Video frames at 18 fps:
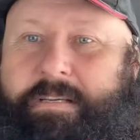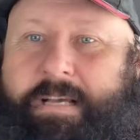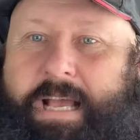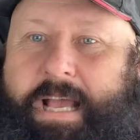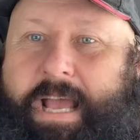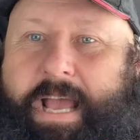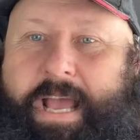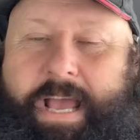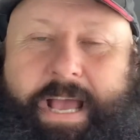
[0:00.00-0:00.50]

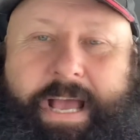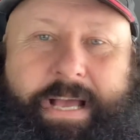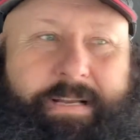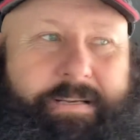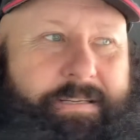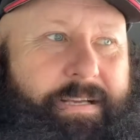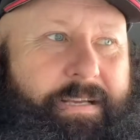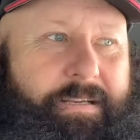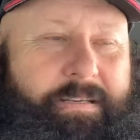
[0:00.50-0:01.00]

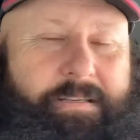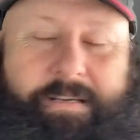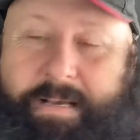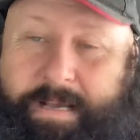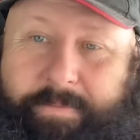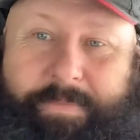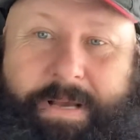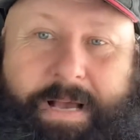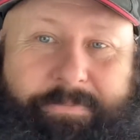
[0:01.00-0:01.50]
And
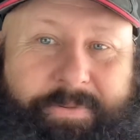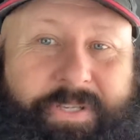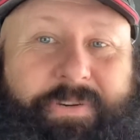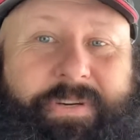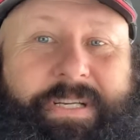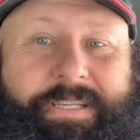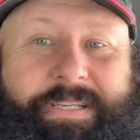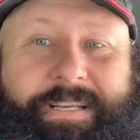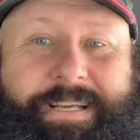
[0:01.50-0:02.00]
I'm
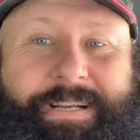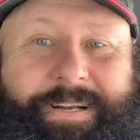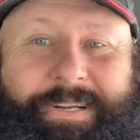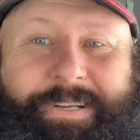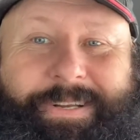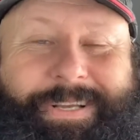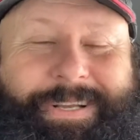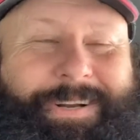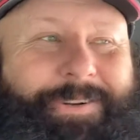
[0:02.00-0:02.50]
serious.
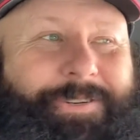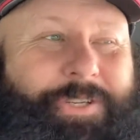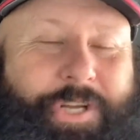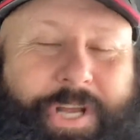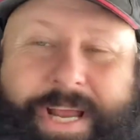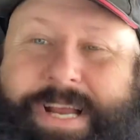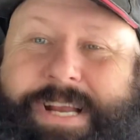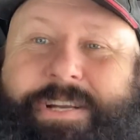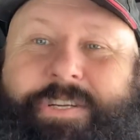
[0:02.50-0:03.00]
It'll
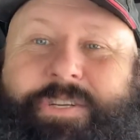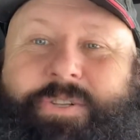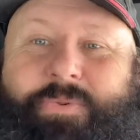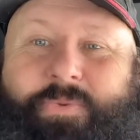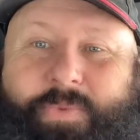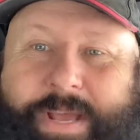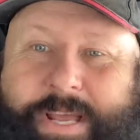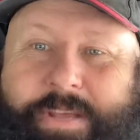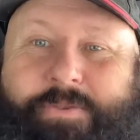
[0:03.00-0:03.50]
change the
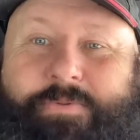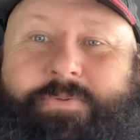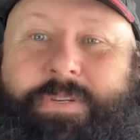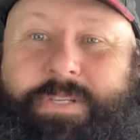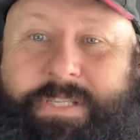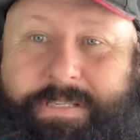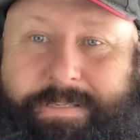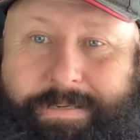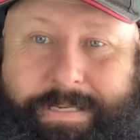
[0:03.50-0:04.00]
way you
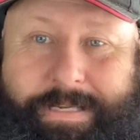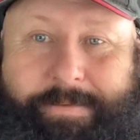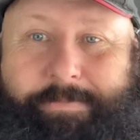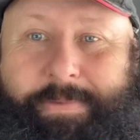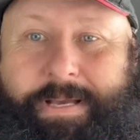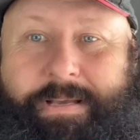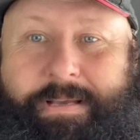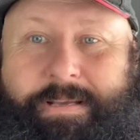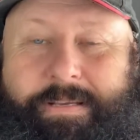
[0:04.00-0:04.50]
sleep.
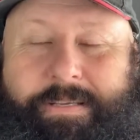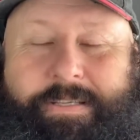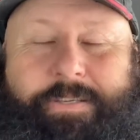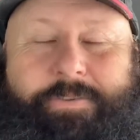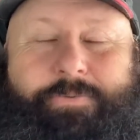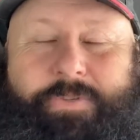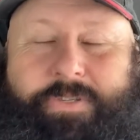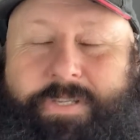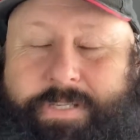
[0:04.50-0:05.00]

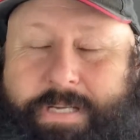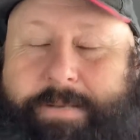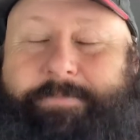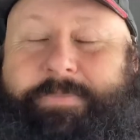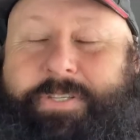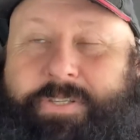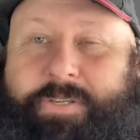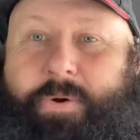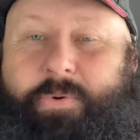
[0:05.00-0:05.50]
You will sleep
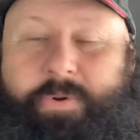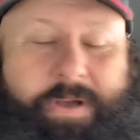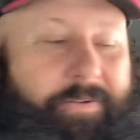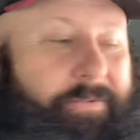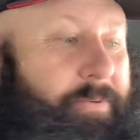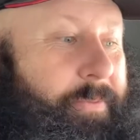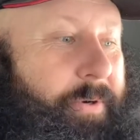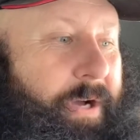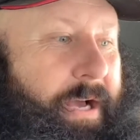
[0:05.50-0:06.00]
so
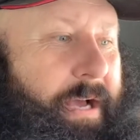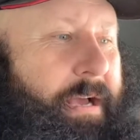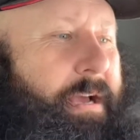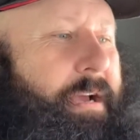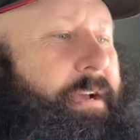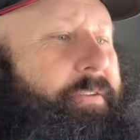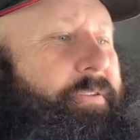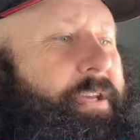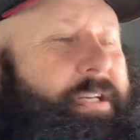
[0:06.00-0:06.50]
comfortable.
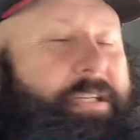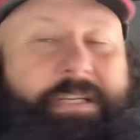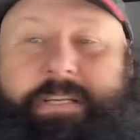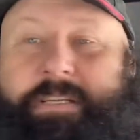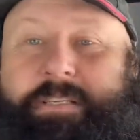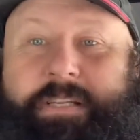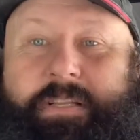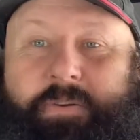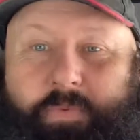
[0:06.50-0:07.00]
These
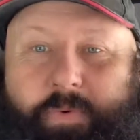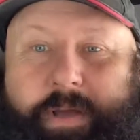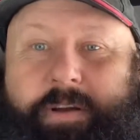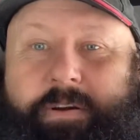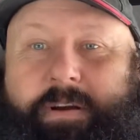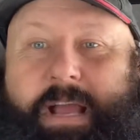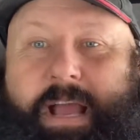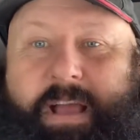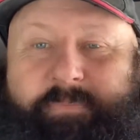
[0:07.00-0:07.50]
things in the
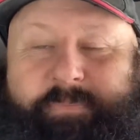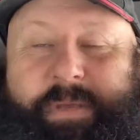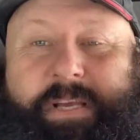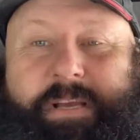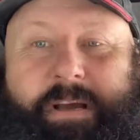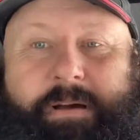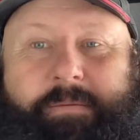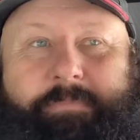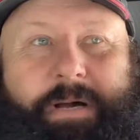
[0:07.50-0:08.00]
winter have
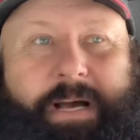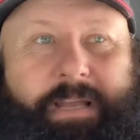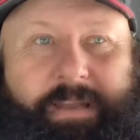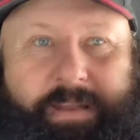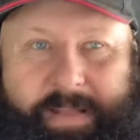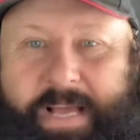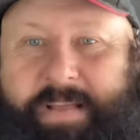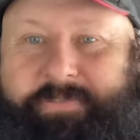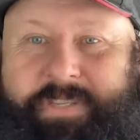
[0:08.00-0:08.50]
become a
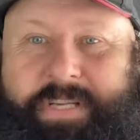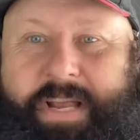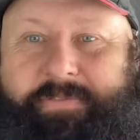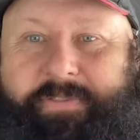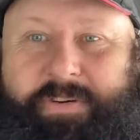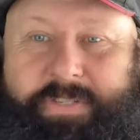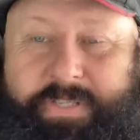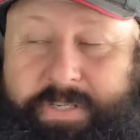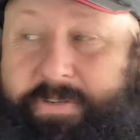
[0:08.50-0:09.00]

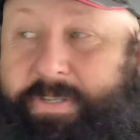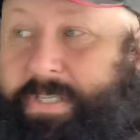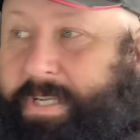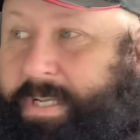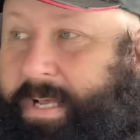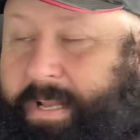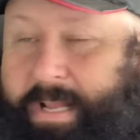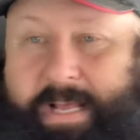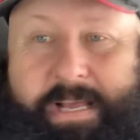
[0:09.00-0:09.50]
lifesaver.
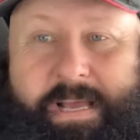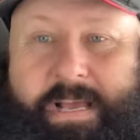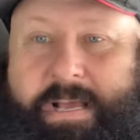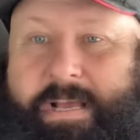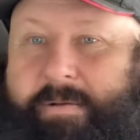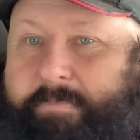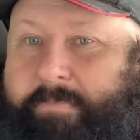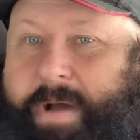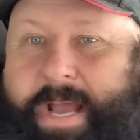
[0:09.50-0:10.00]
Seriously, like
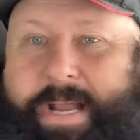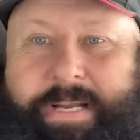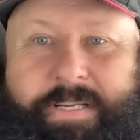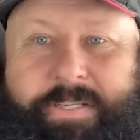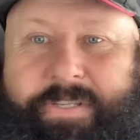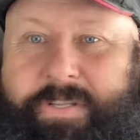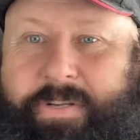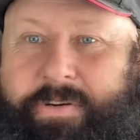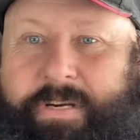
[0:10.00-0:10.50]

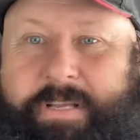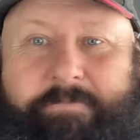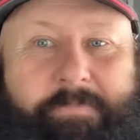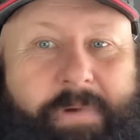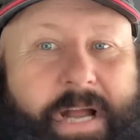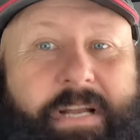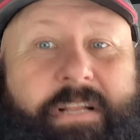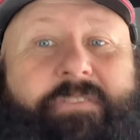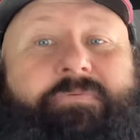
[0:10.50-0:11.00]
minus 30,
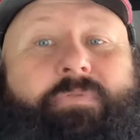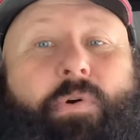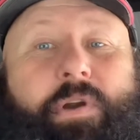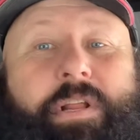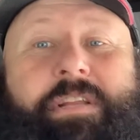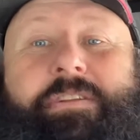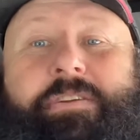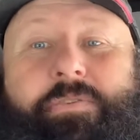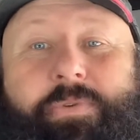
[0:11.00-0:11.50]
minus
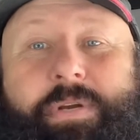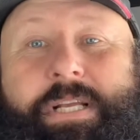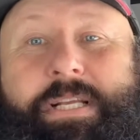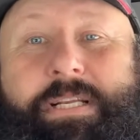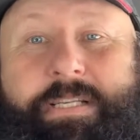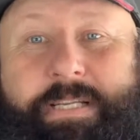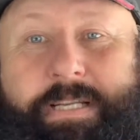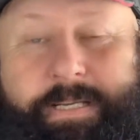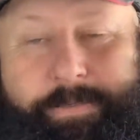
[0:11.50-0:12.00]
40
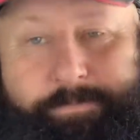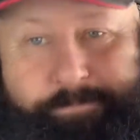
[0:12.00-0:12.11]
degrees.